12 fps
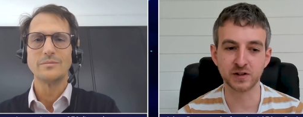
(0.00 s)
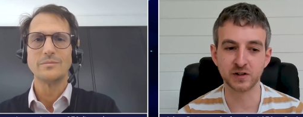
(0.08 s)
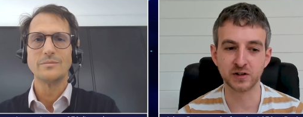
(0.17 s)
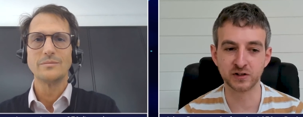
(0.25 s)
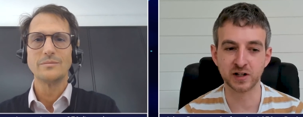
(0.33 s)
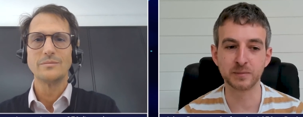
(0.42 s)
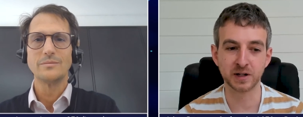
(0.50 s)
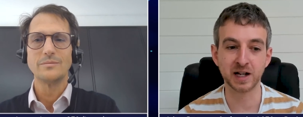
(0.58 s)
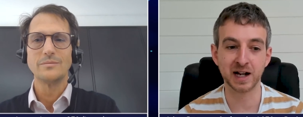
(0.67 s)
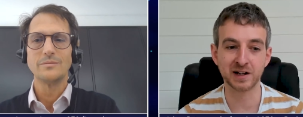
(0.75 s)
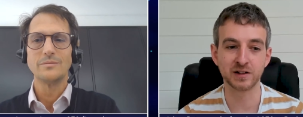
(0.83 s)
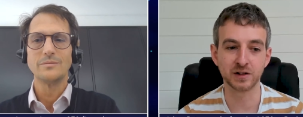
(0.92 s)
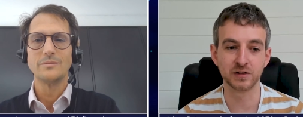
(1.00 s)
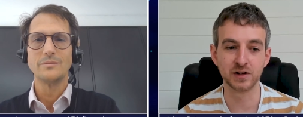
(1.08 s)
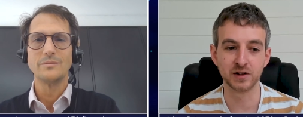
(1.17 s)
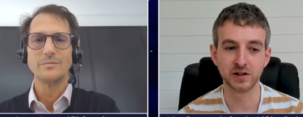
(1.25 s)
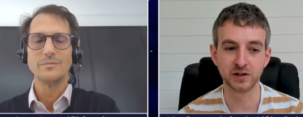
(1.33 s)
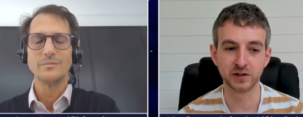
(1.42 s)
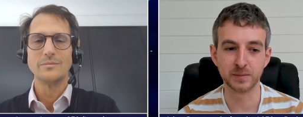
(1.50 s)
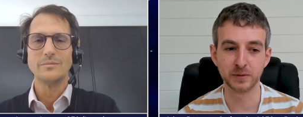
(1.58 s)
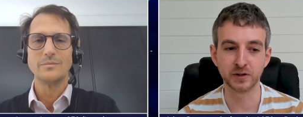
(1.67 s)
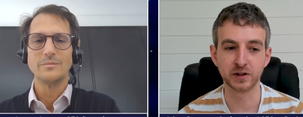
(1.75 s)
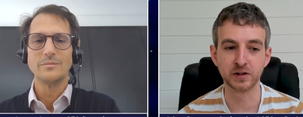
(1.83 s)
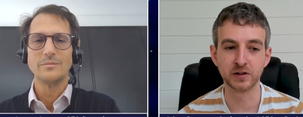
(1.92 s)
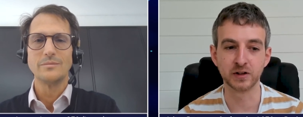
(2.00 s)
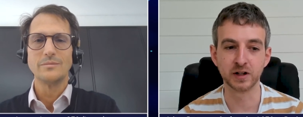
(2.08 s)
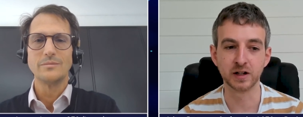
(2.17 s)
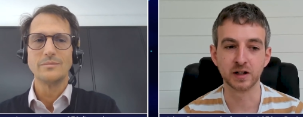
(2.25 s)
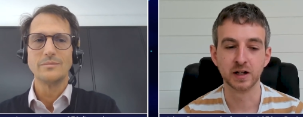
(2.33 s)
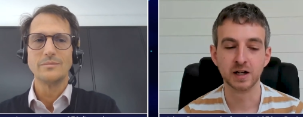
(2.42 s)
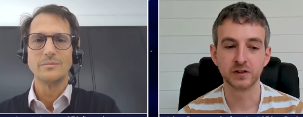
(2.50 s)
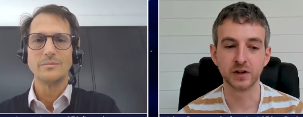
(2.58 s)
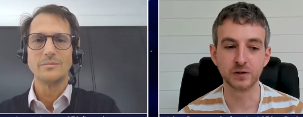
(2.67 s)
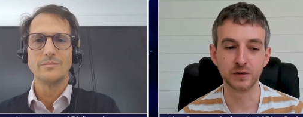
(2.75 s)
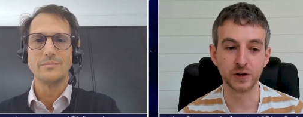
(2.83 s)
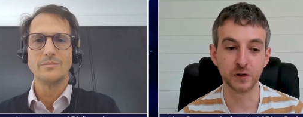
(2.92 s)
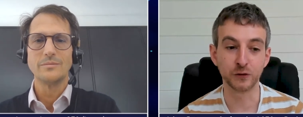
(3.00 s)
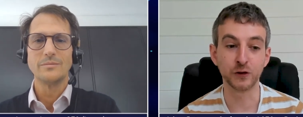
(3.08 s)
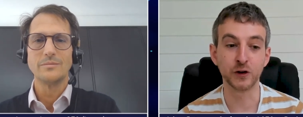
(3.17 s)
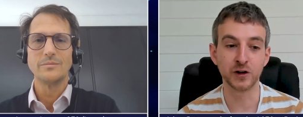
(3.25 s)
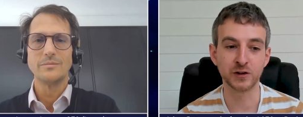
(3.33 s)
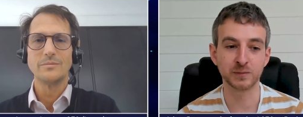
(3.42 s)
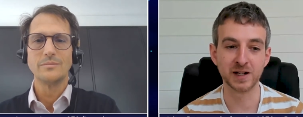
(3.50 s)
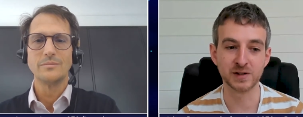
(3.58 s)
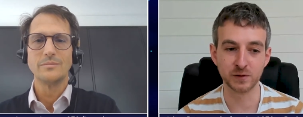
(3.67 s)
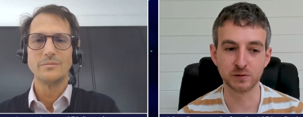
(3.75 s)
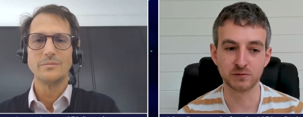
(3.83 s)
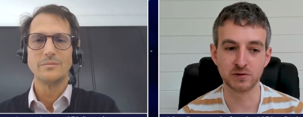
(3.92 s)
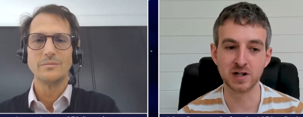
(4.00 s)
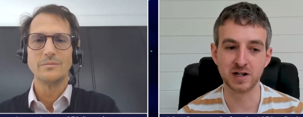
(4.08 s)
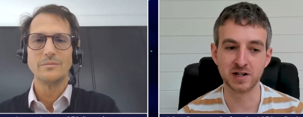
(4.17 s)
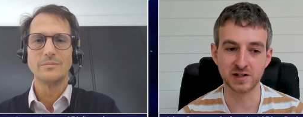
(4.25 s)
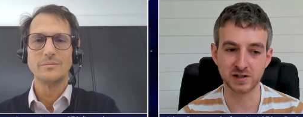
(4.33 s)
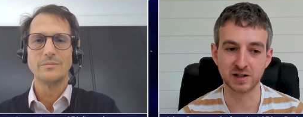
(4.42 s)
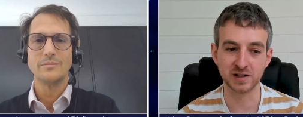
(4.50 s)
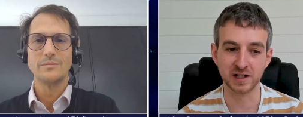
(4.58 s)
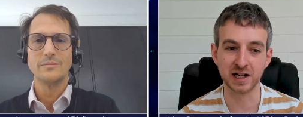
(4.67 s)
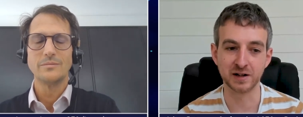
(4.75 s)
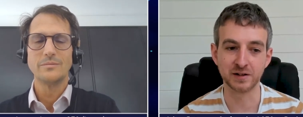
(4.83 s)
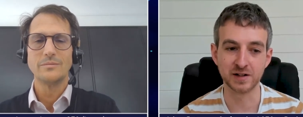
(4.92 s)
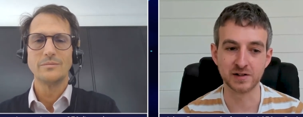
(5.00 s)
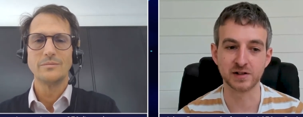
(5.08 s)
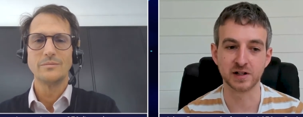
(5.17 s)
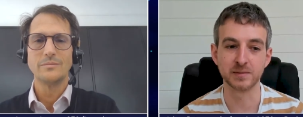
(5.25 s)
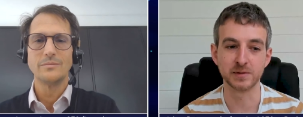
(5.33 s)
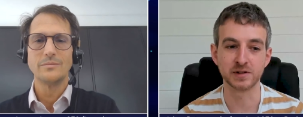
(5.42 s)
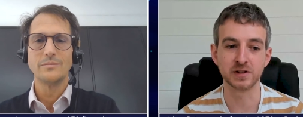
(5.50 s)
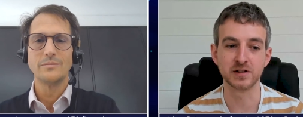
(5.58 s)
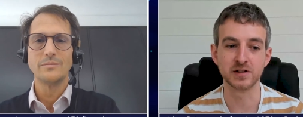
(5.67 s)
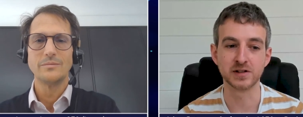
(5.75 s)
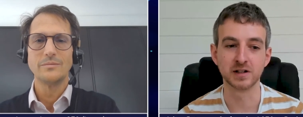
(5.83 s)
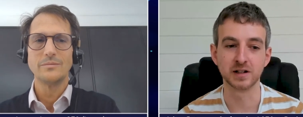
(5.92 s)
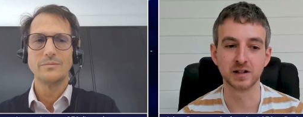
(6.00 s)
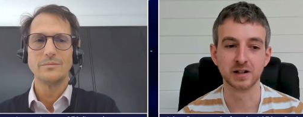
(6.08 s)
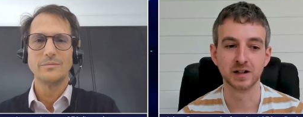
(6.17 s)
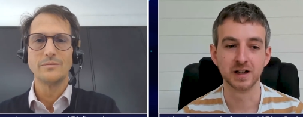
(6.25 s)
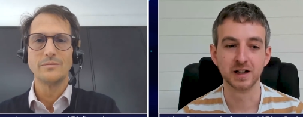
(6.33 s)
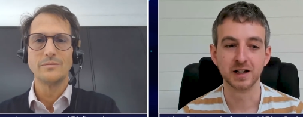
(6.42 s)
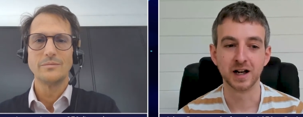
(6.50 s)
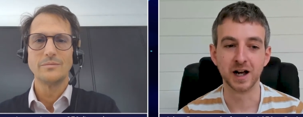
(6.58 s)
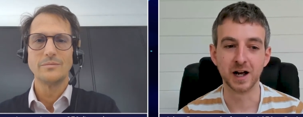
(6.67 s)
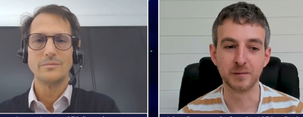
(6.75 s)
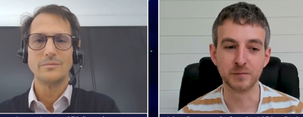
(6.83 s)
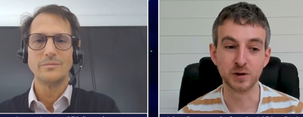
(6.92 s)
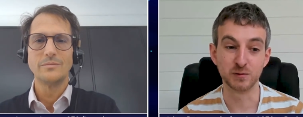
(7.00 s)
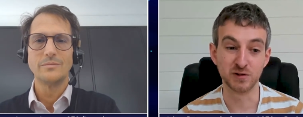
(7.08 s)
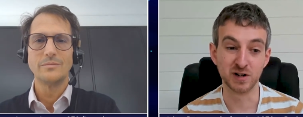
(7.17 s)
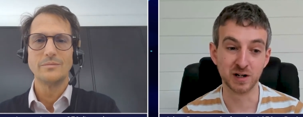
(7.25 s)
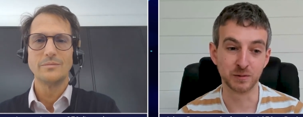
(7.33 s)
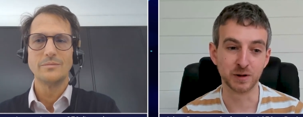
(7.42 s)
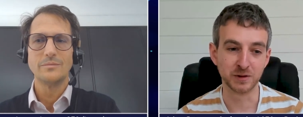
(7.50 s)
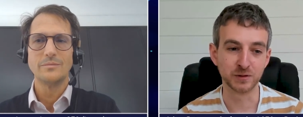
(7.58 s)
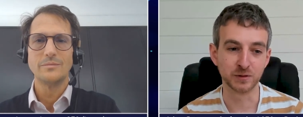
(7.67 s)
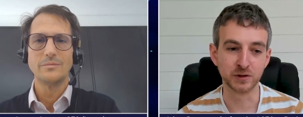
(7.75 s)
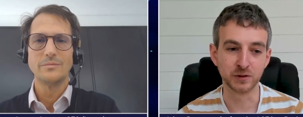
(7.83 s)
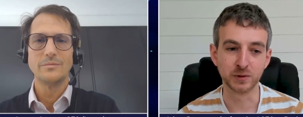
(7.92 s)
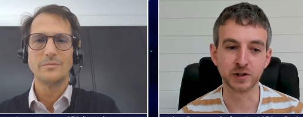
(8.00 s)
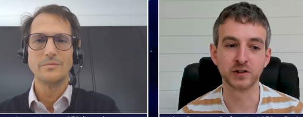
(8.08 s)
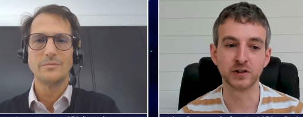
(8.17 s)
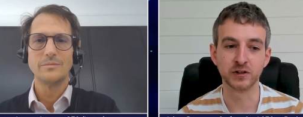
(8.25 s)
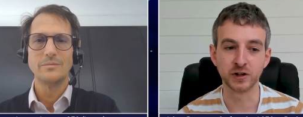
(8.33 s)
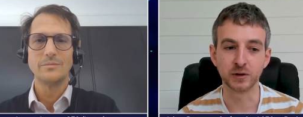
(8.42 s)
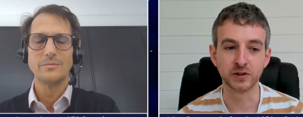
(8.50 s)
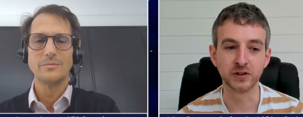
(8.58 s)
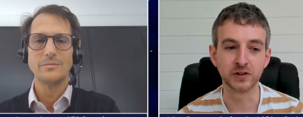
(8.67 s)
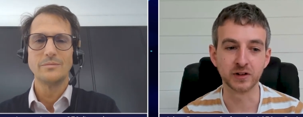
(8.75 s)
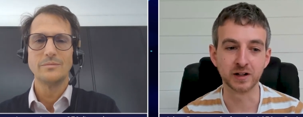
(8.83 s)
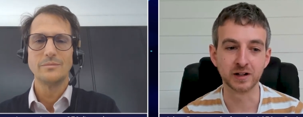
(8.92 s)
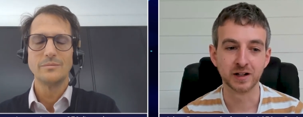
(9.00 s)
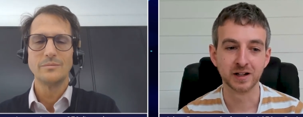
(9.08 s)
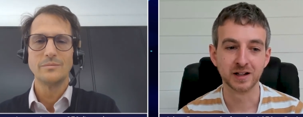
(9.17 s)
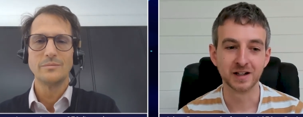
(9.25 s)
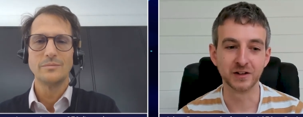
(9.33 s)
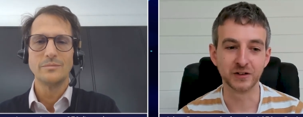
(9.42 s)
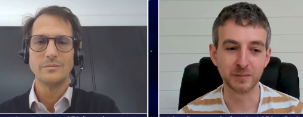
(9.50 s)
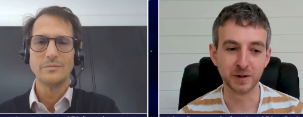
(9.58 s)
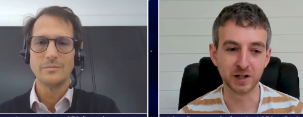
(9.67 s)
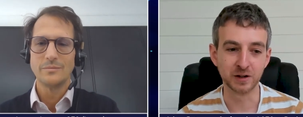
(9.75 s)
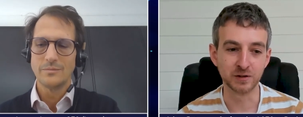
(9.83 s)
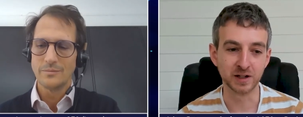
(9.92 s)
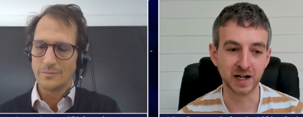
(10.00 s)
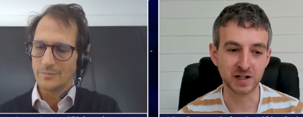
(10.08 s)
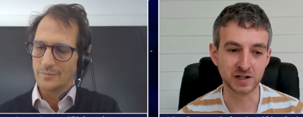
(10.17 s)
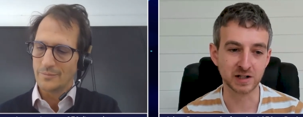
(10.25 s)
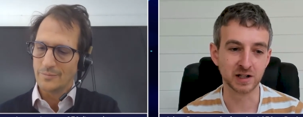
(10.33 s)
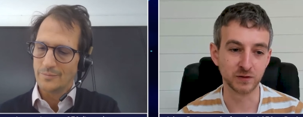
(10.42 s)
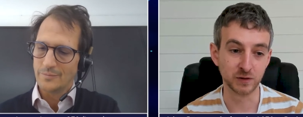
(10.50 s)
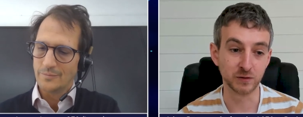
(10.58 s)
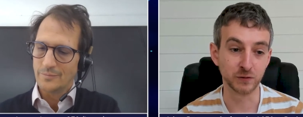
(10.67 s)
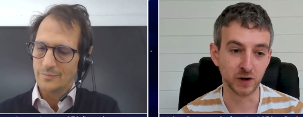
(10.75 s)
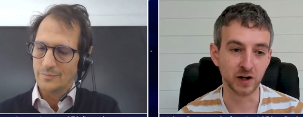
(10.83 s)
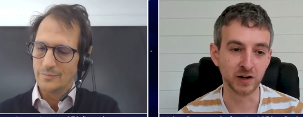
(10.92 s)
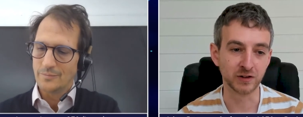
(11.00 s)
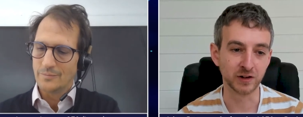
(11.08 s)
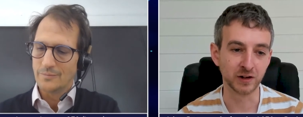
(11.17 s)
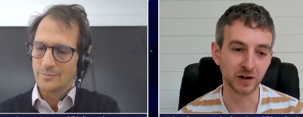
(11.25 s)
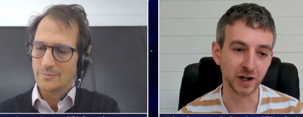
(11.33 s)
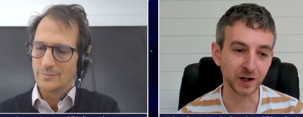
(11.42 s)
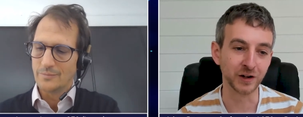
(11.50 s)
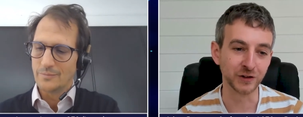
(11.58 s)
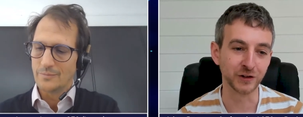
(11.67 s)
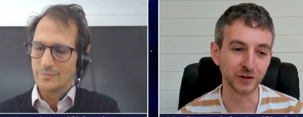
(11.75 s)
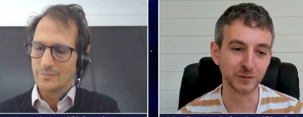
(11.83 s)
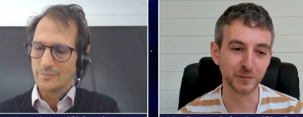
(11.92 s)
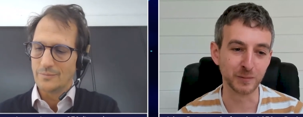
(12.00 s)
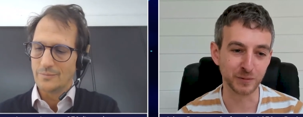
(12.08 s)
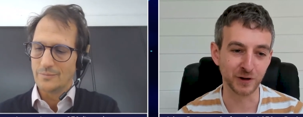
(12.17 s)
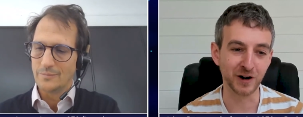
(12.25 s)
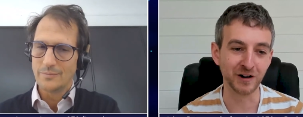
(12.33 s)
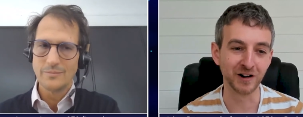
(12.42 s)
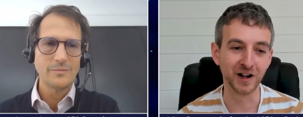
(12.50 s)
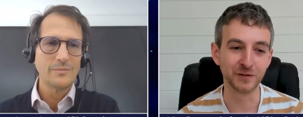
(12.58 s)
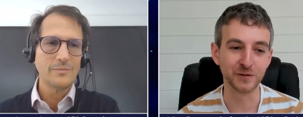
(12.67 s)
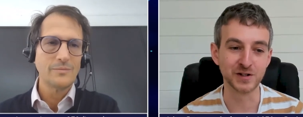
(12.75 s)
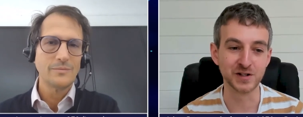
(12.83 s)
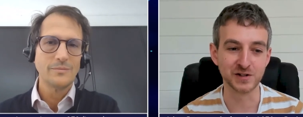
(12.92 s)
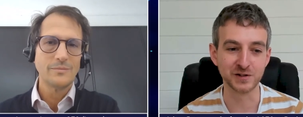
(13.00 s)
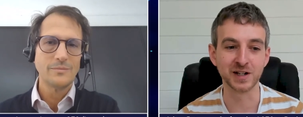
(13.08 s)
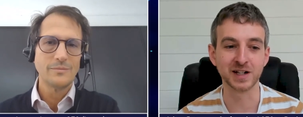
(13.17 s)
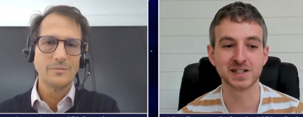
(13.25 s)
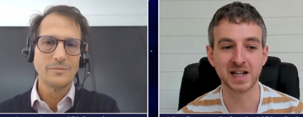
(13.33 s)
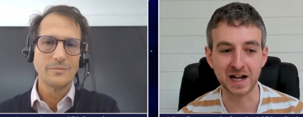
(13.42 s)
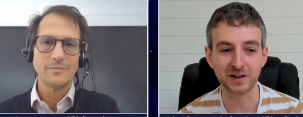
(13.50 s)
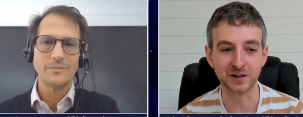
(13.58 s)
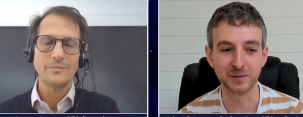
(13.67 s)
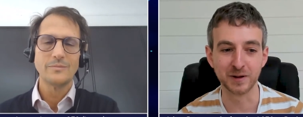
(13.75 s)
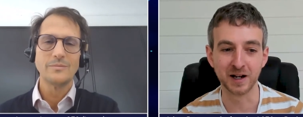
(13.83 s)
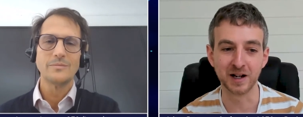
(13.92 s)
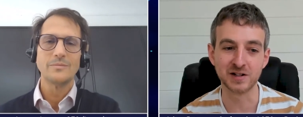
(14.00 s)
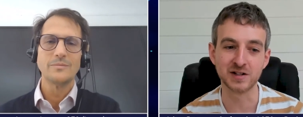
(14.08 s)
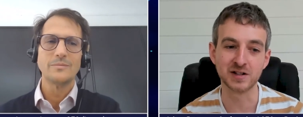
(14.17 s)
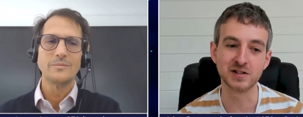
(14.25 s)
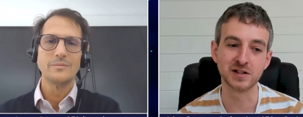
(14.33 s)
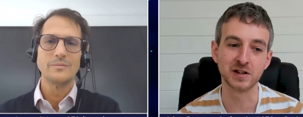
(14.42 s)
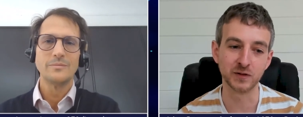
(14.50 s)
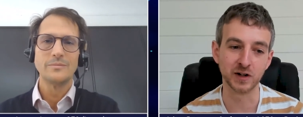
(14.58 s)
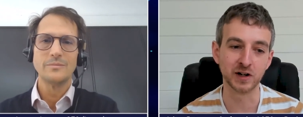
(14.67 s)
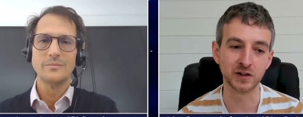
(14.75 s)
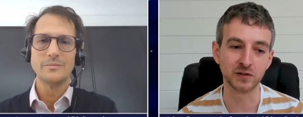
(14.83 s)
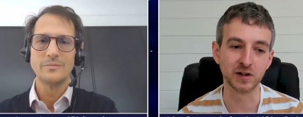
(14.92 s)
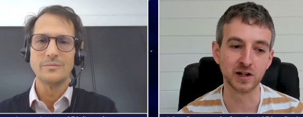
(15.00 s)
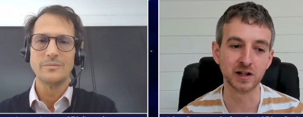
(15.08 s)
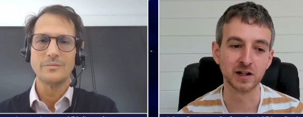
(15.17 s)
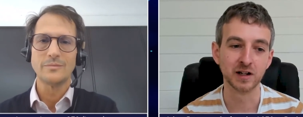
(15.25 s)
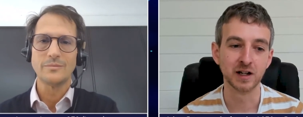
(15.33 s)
Speaker 1: to subcategories in cybersecurity. So so the first place, if you're really starting out in cybersecurity, um, you really want to be talking to a consultancy and somebody who can actually give you advice. You know, like I used to do in my prior life, which is doing attack simulations and advisory,